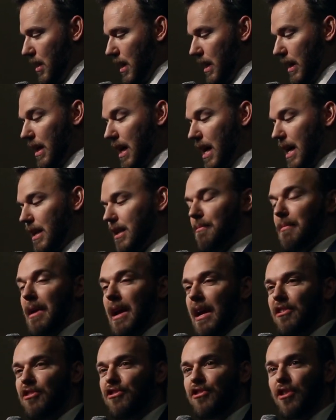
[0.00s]
And God
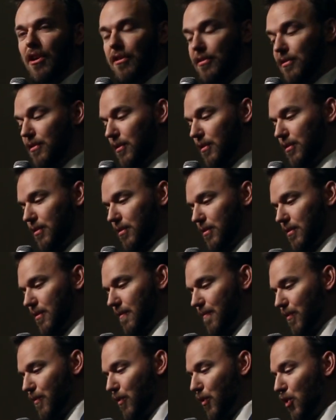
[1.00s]
demands justice
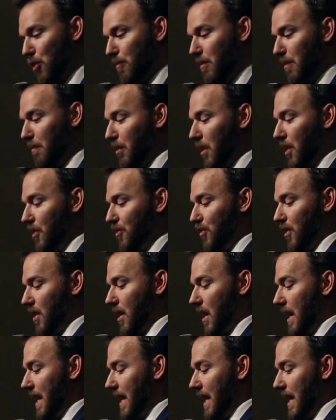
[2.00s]
for human bloodshed,